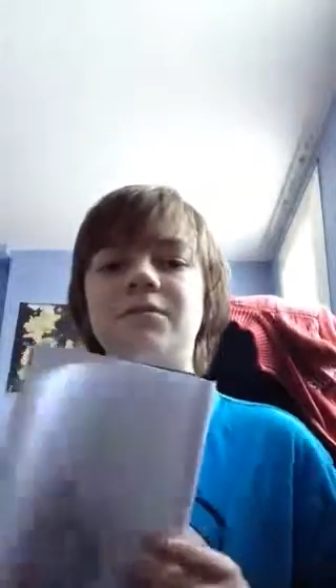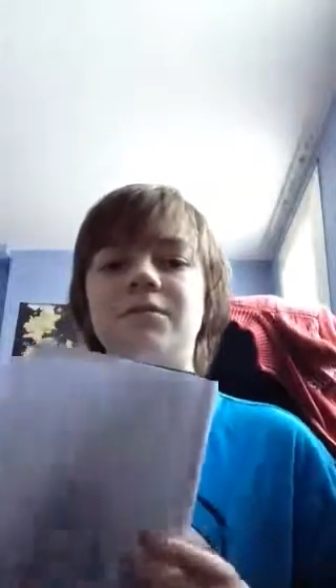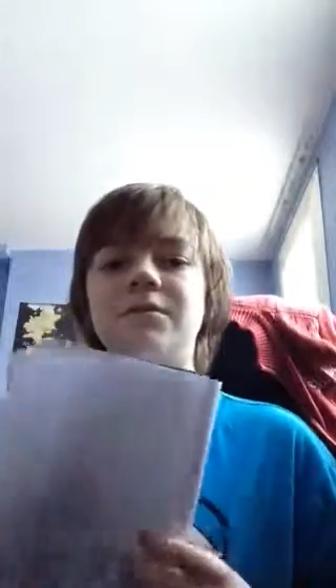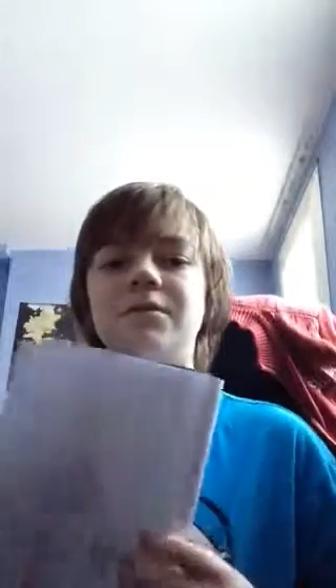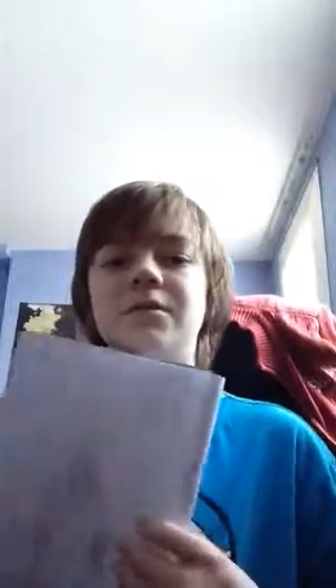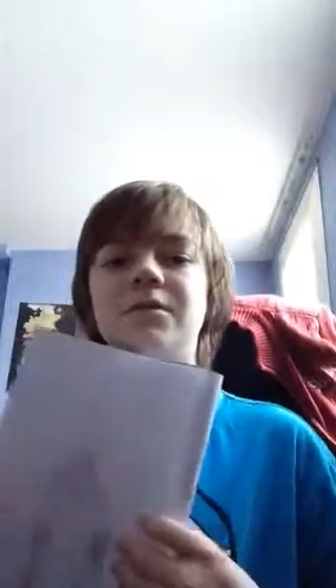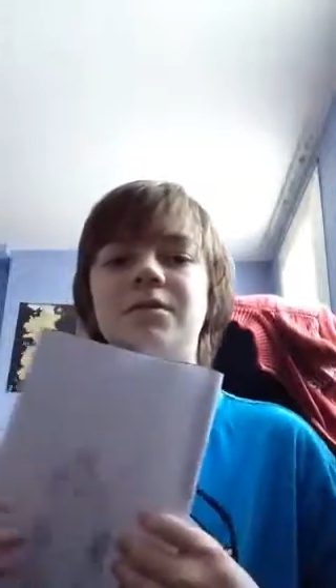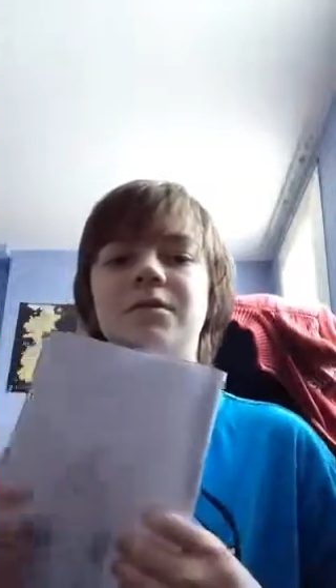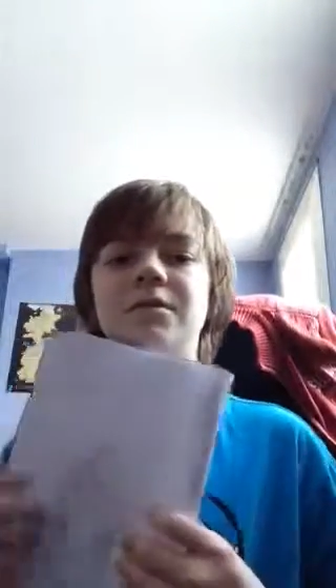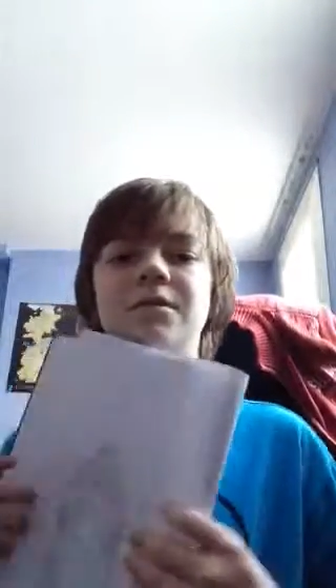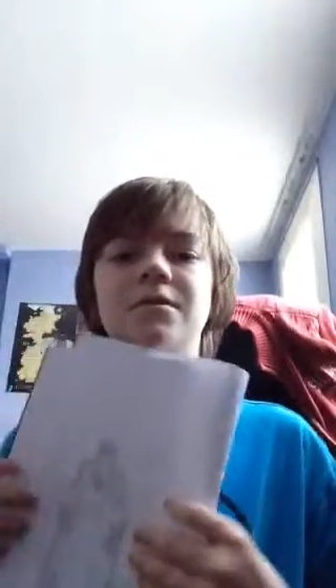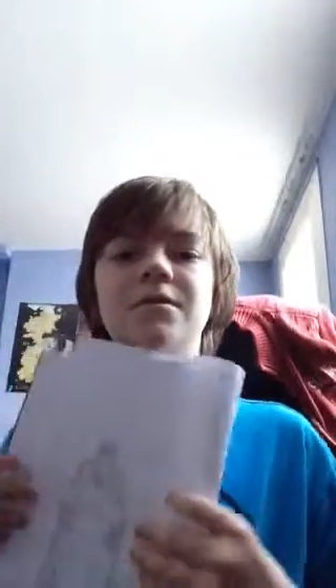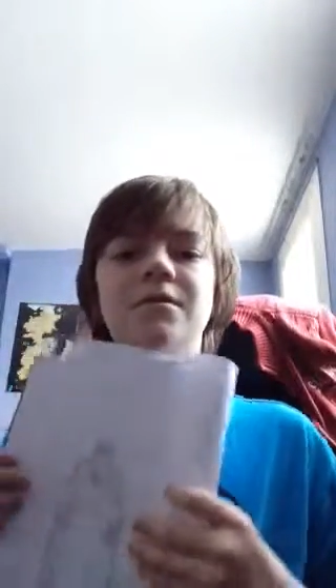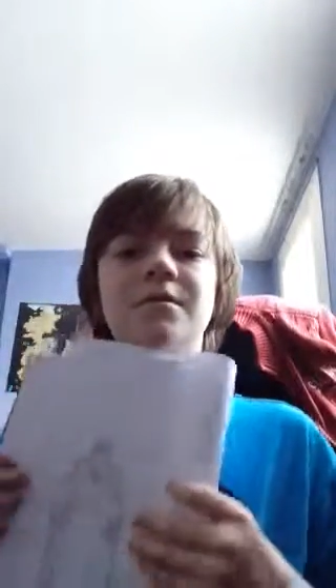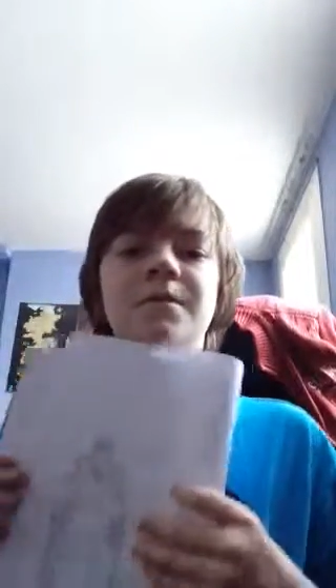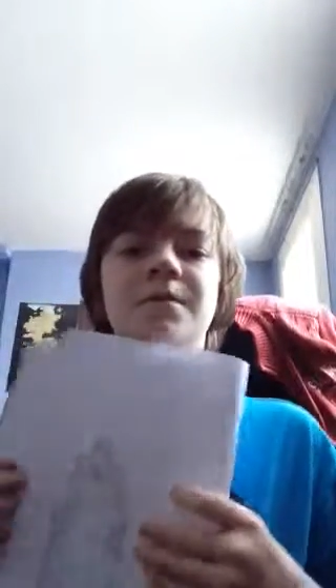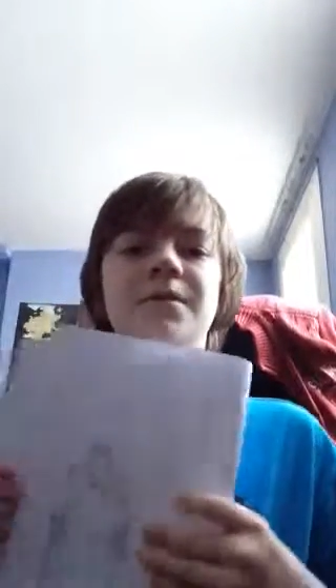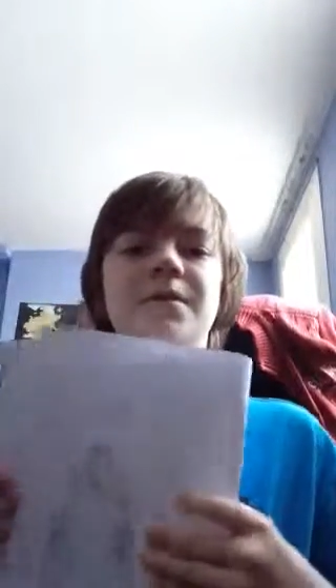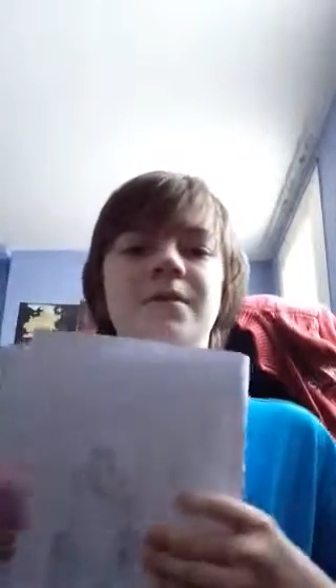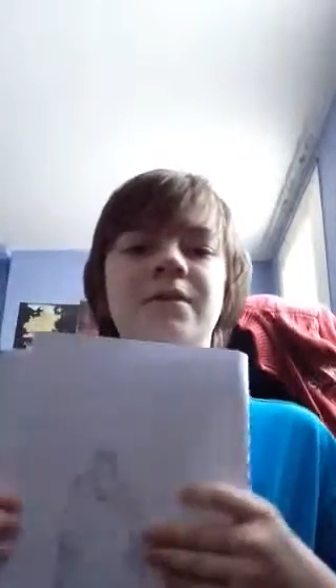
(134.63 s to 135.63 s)
to it.
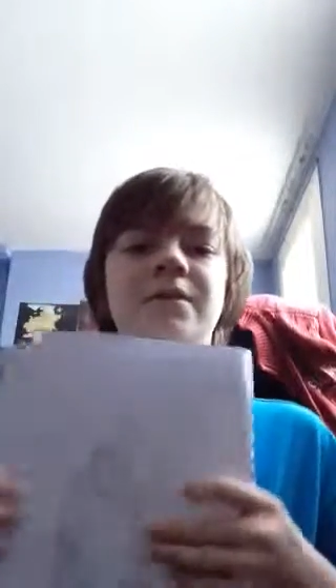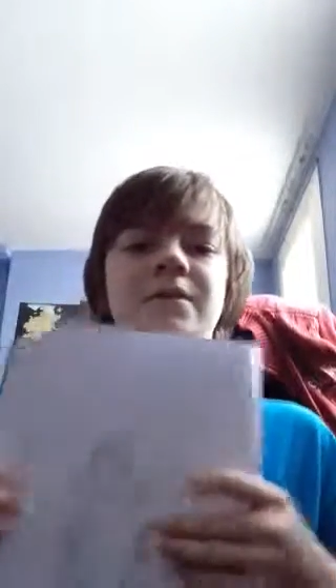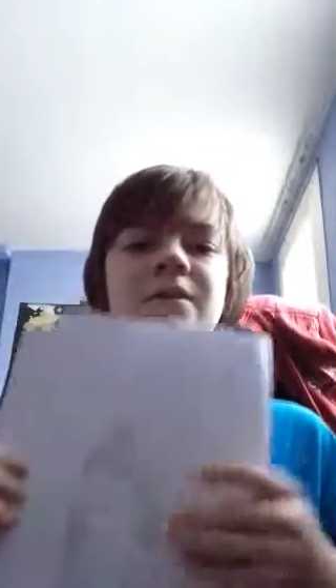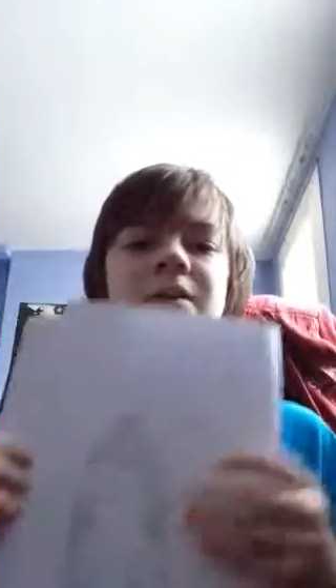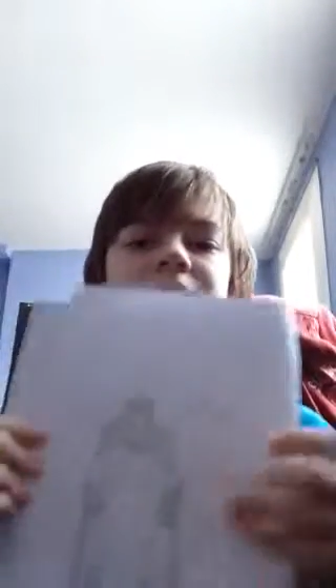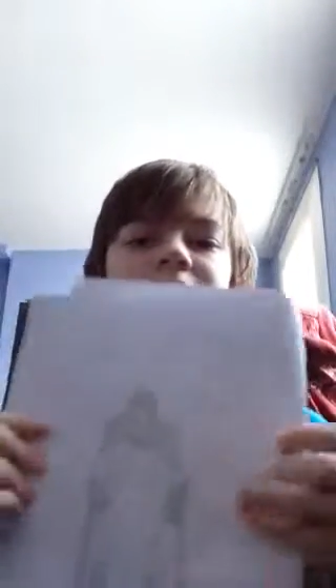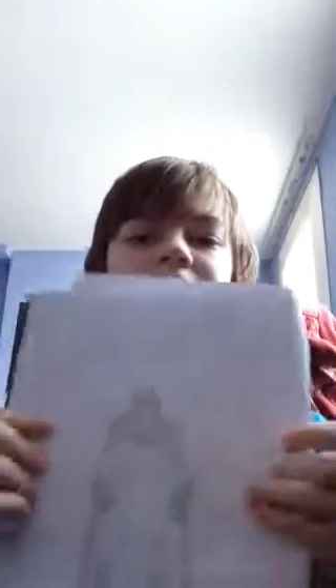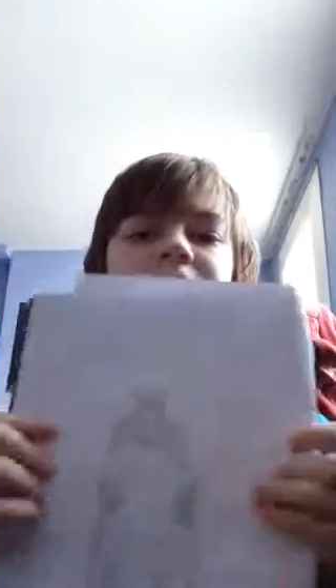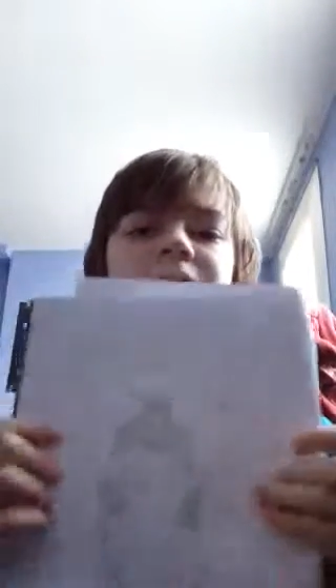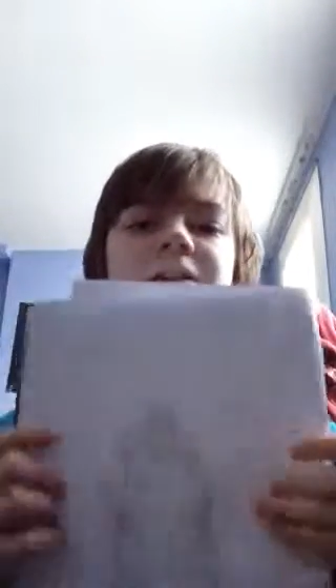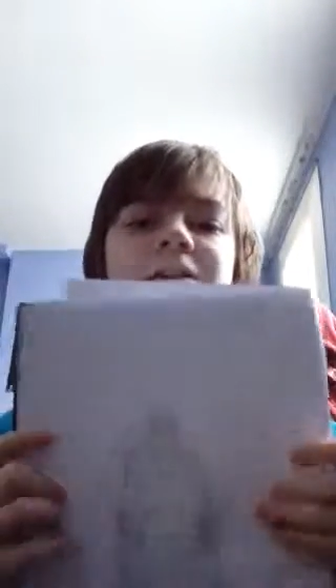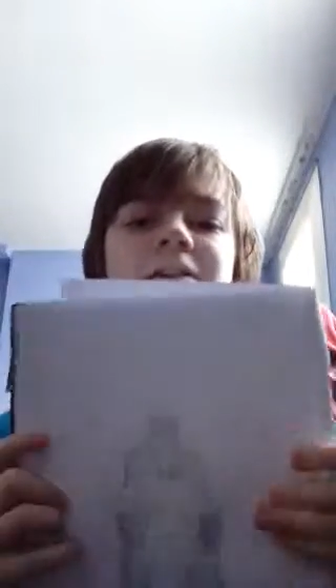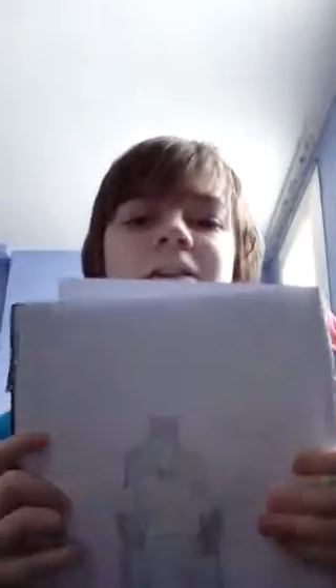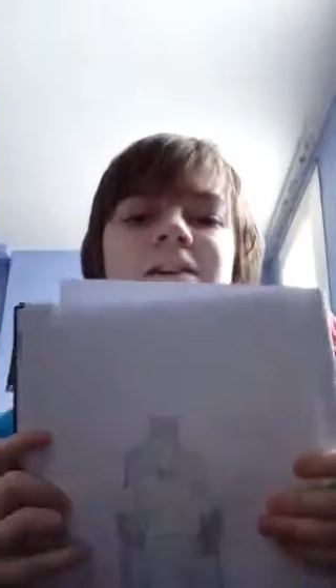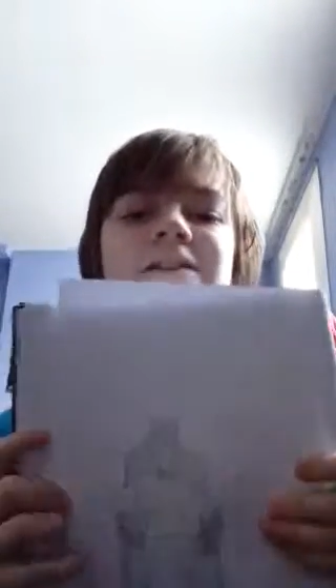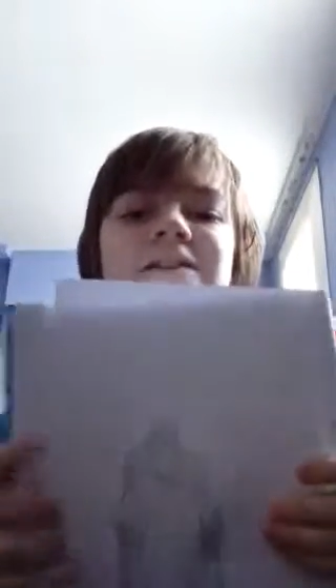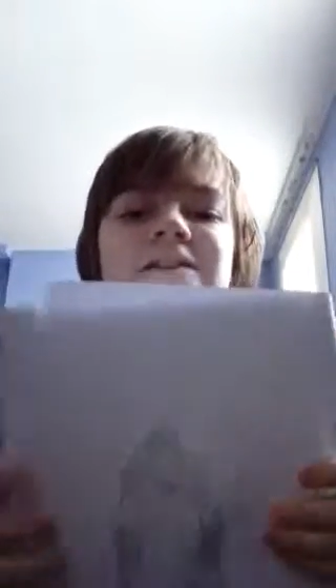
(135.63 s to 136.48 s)
This is actually